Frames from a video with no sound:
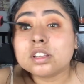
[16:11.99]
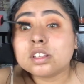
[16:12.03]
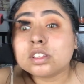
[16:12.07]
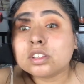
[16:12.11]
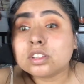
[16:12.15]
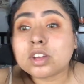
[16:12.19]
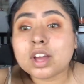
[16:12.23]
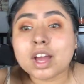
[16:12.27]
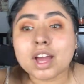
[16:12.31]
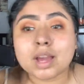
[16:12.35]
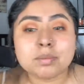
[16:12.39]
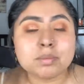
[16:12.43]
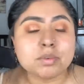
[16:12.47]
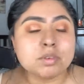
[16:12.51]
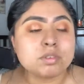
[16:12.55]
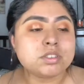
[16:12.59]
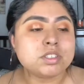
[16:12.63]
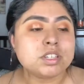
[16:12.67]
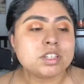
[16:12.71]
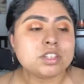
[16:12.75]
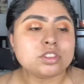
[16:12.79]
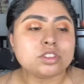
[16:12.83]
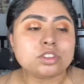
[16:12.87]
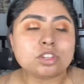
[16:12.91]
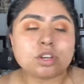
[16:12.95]
So I'm
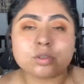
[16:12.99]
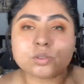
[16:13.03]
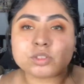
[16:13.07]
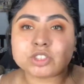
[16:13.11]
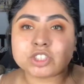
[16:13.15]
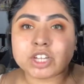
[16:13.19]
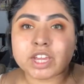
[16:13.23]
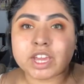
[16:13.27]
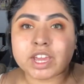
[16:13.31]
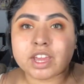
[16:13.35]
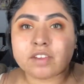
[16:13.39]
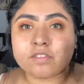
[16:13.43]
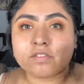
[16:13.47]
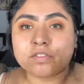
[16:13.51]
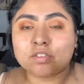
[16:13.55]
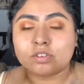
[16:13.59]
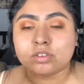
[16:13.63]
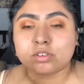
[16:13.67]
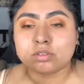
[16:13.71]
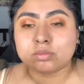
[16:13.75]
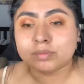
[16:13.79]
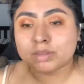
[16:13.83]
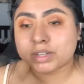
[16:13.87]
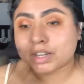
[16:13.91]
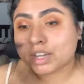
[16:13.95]
using Dolce
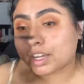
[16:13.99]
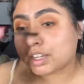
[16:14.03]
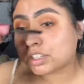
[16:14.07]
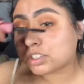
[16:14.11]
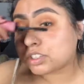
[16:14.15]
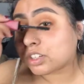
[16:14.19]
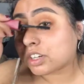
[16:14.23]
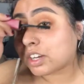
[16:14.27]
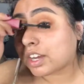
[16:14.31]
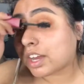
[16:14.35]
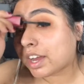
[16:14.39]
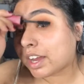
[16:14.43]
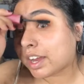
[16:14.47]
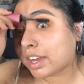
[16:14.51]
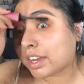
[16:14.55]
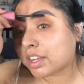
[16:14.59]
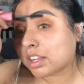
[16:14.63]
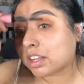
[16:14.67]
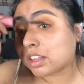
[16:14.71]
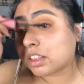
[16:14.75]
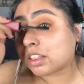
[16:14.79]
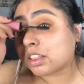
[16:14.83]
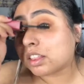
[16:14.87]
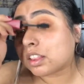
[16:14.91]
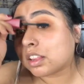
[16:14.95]
Voluminizer. I
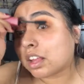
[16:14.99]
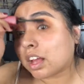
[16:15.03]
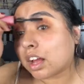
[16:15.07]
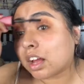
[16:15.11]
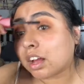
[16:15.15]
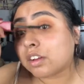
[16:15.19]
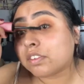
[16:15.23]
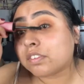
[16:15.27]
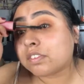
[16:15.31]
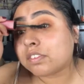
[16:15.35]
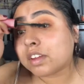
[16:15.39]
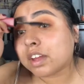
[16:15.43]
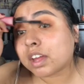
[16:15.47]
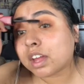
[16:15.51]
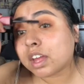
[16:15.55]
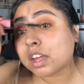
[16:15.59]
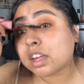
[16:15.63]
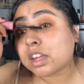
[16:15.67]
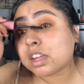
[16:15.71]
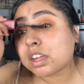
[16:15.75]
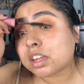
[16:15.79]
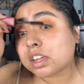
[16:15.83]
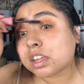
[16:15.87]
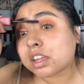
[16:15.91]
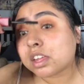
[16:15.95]
love
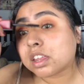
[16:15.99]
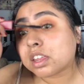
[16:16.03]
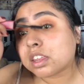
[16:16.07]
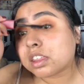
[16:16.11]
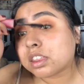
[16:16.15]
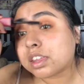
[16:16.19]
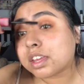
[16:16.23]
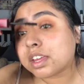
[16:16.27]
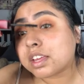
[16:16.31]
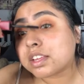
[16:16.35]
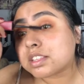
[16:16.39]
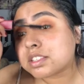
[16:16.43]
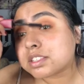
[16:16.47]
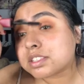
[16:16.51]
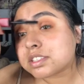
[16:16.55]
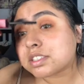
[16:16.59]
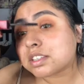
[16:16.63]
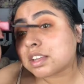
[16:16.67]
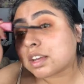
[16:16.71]
this